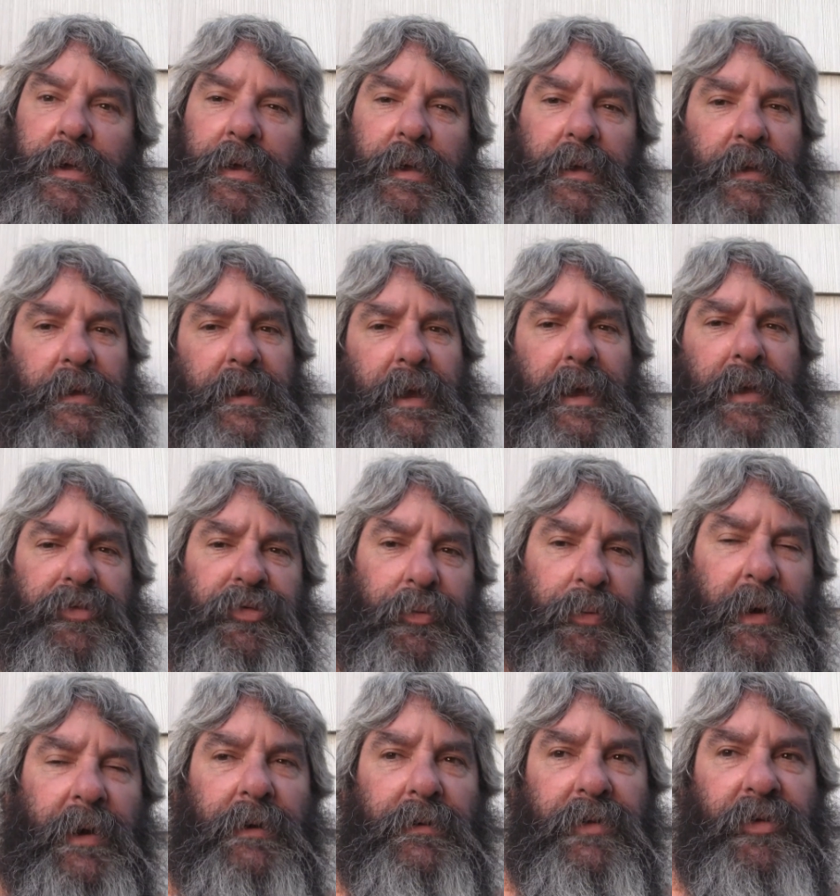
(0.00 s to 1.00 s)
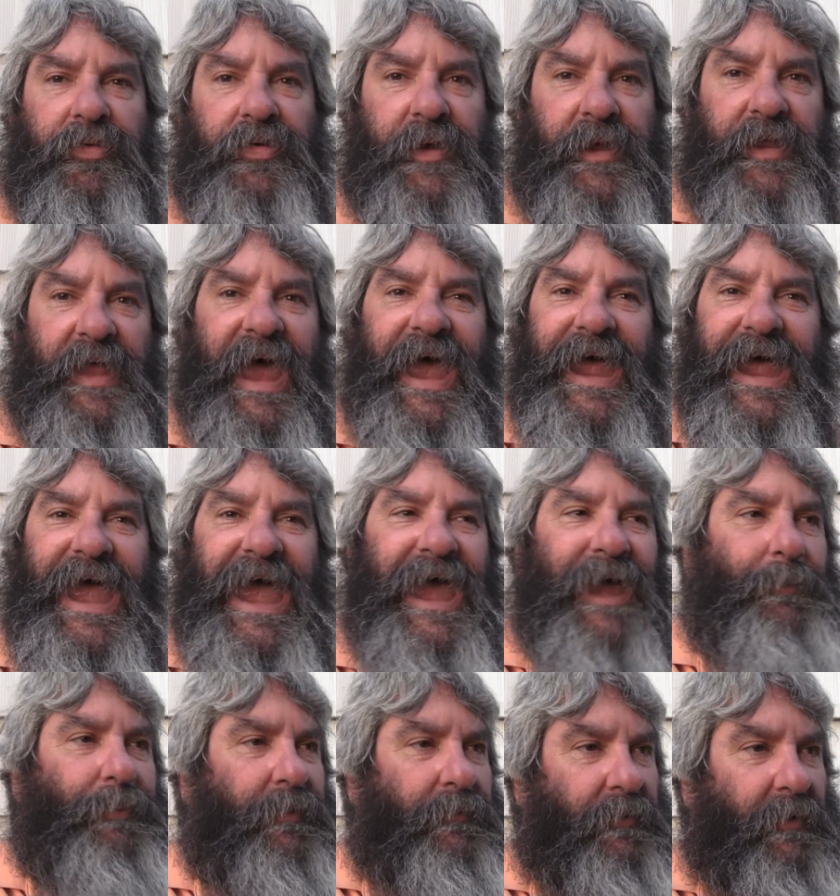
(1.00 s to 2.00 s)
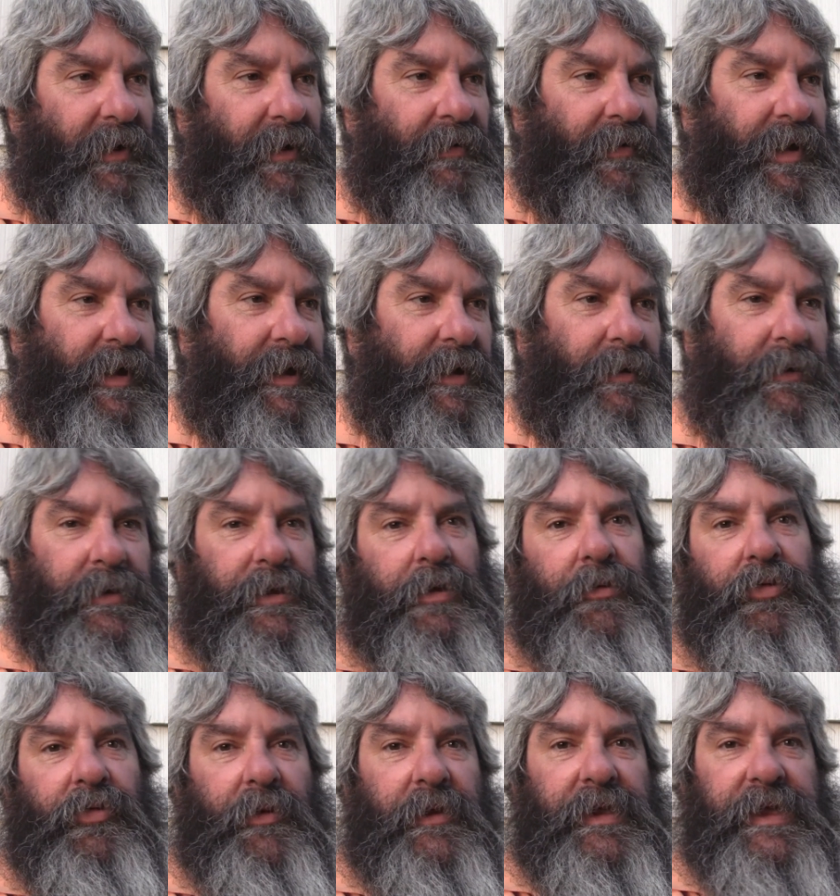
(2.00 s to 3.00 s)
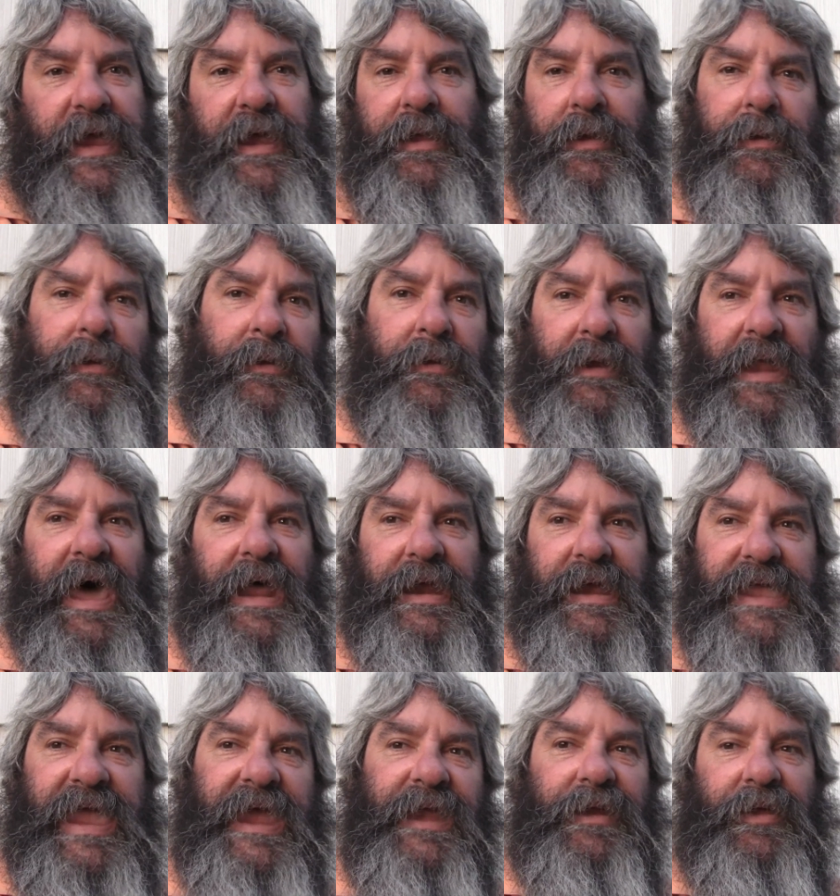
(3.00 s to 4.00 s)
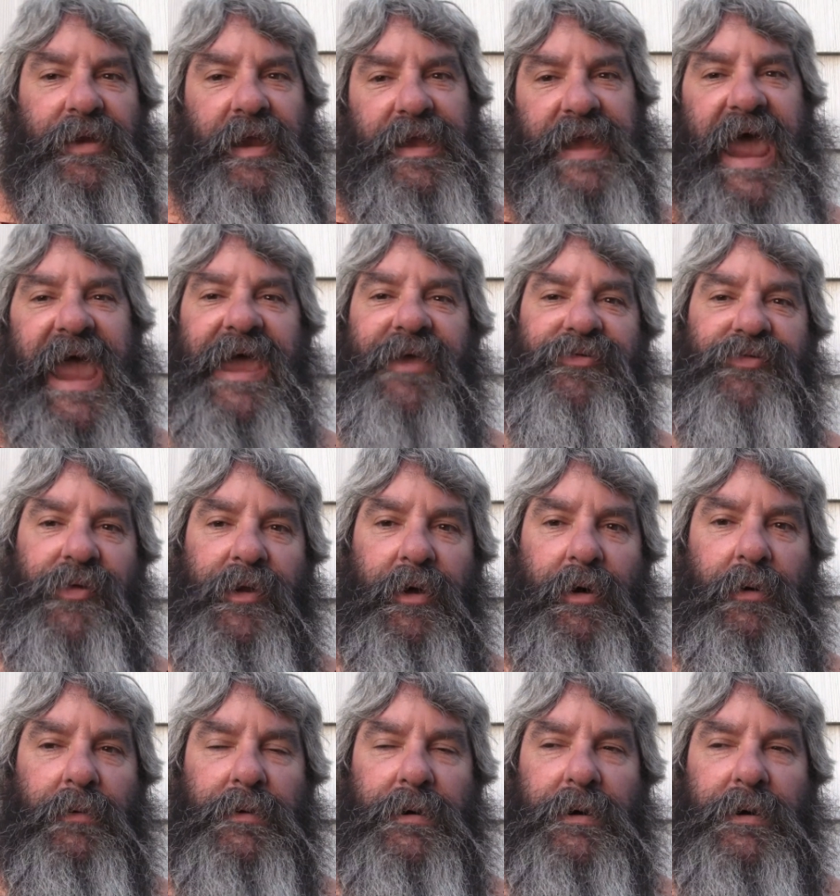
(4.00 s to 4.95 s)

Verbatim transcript: It's rare to see that happen around here. You usually get out of Canada National.